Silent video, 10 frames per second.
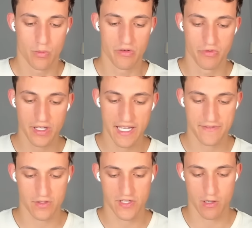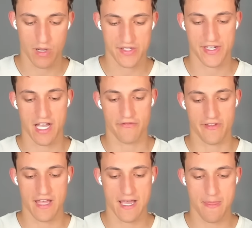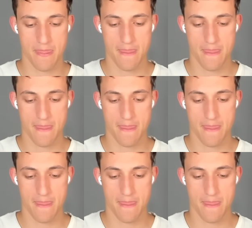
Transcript: We really have to start watching out for that.